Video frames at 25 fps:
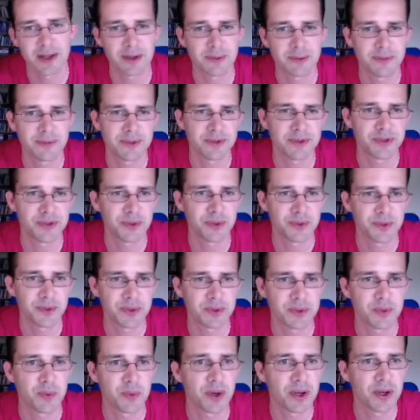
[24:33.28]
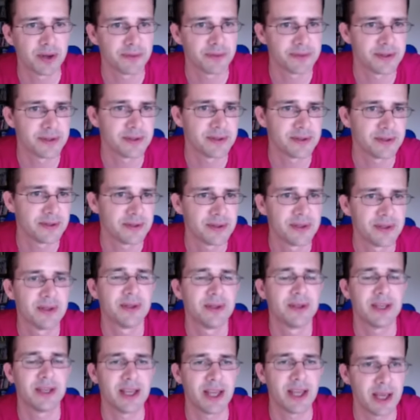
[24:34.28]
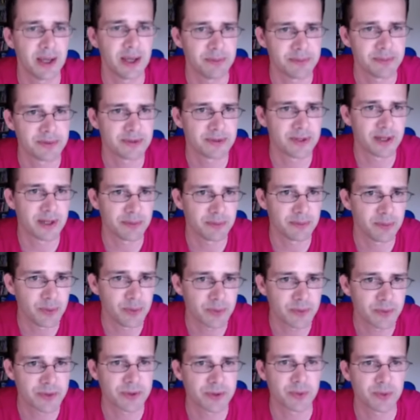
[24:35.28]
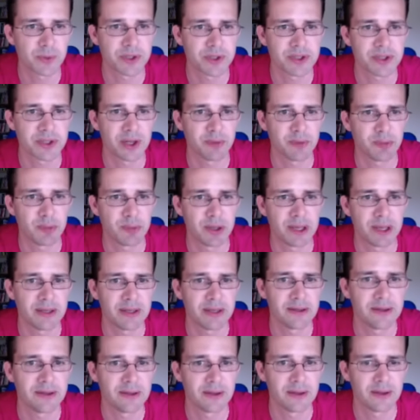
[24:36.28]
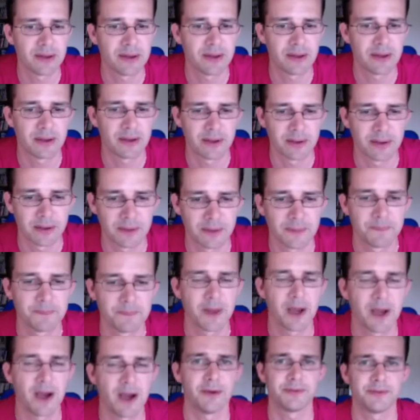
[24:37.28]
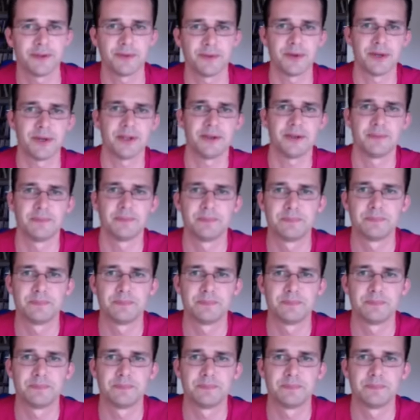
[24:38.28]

I will show you one of the games and moves which I played uh, after it.